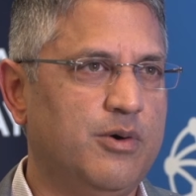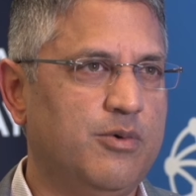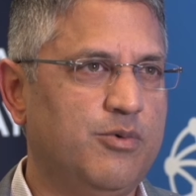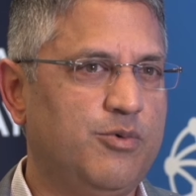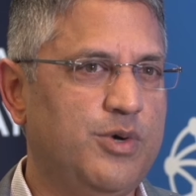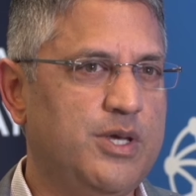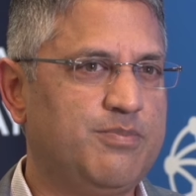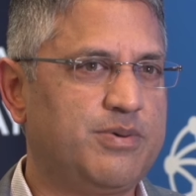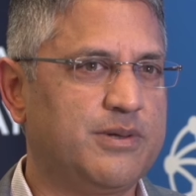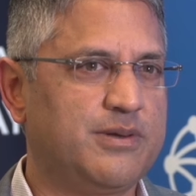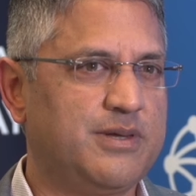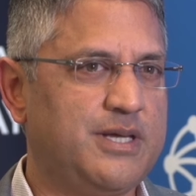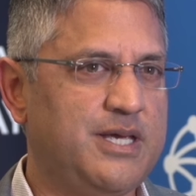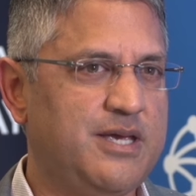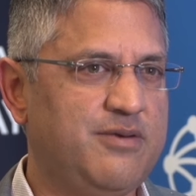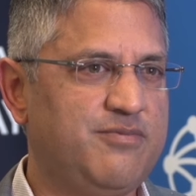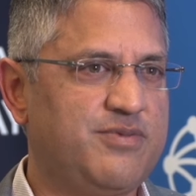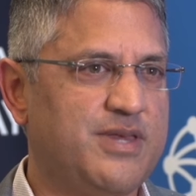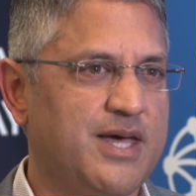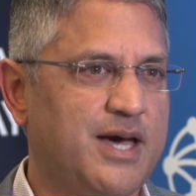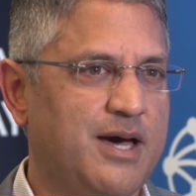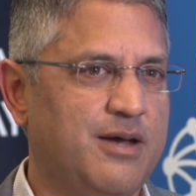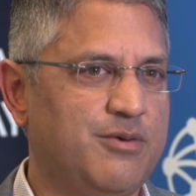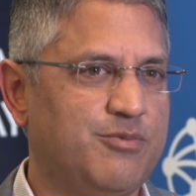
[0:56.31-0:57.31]
we
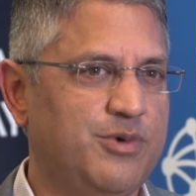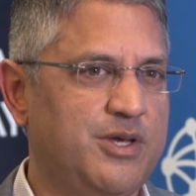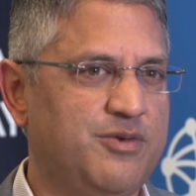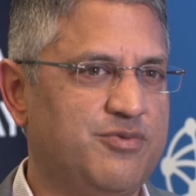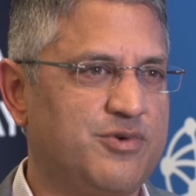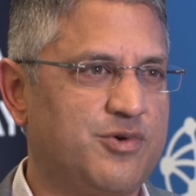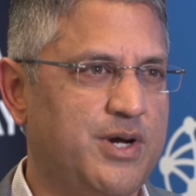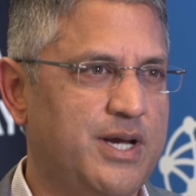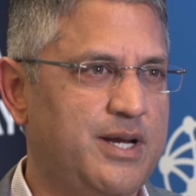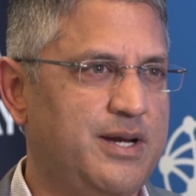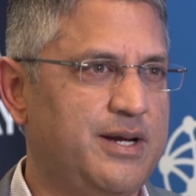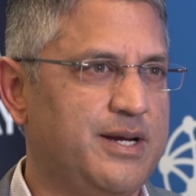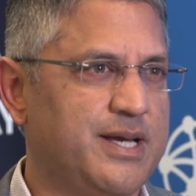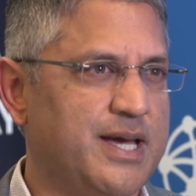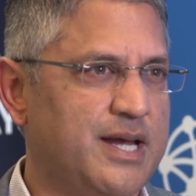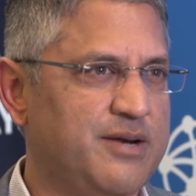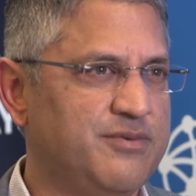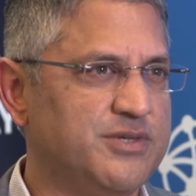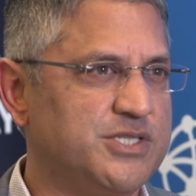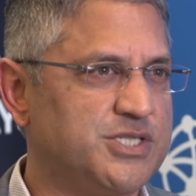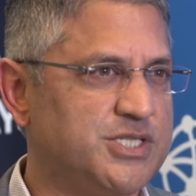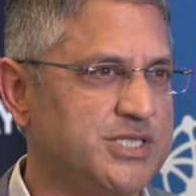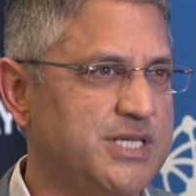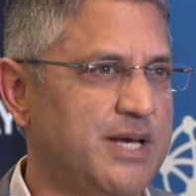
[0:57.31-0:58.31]
believe that we've created a kind
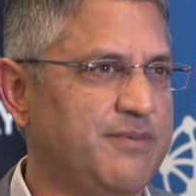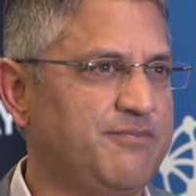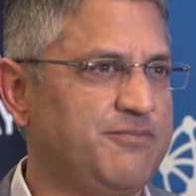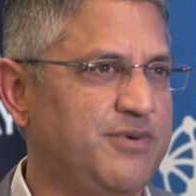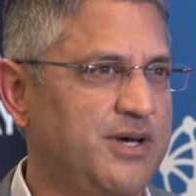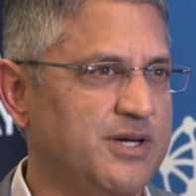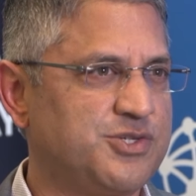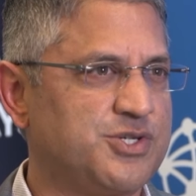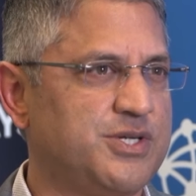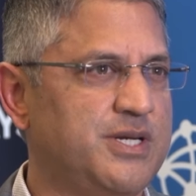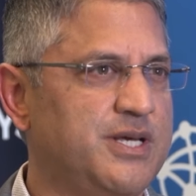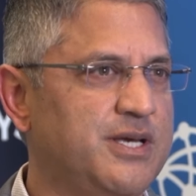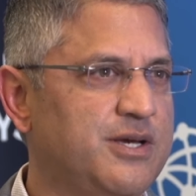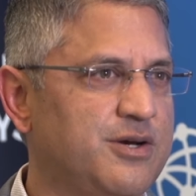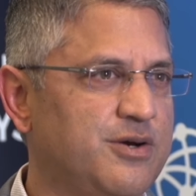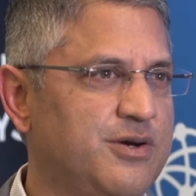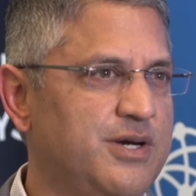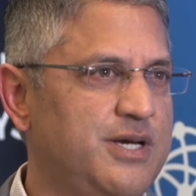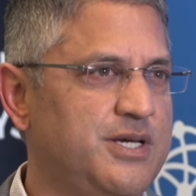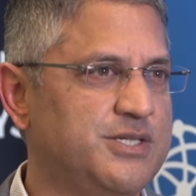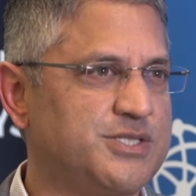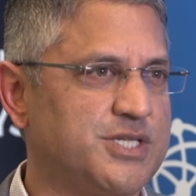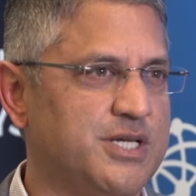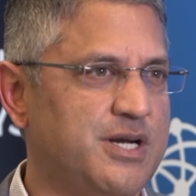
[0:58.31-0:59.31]
of a step function
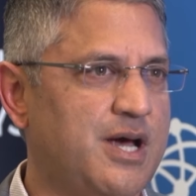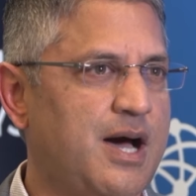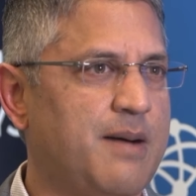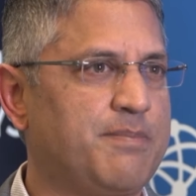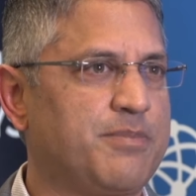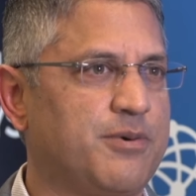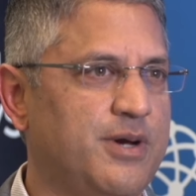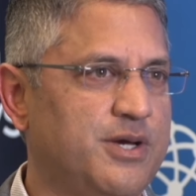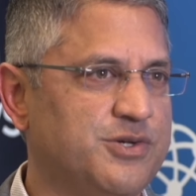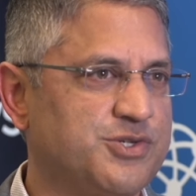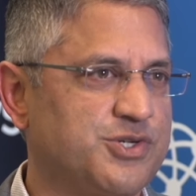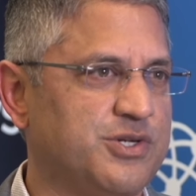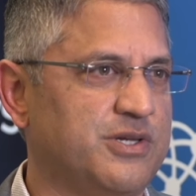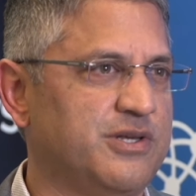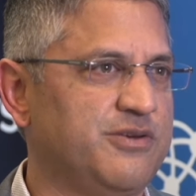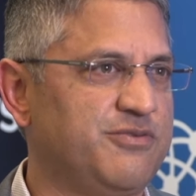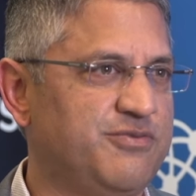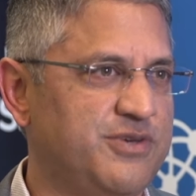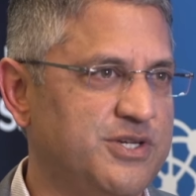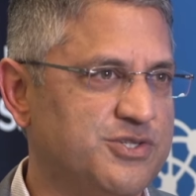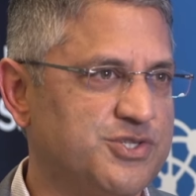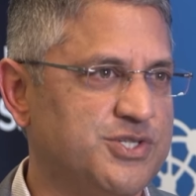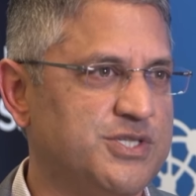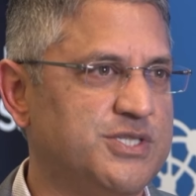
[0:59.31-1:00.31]
increase in operational
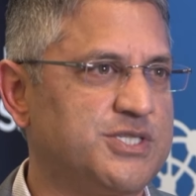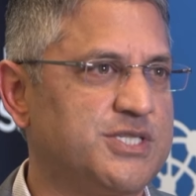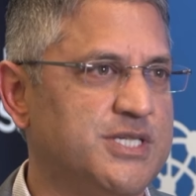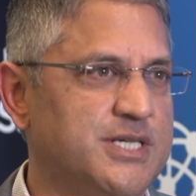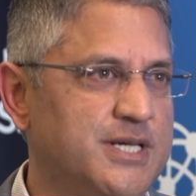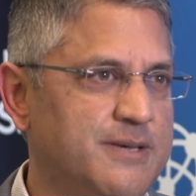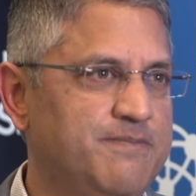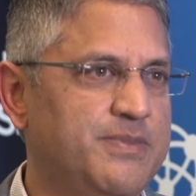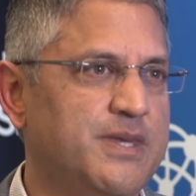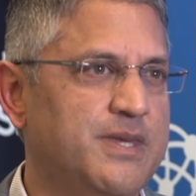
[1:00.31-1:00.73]
efficiency.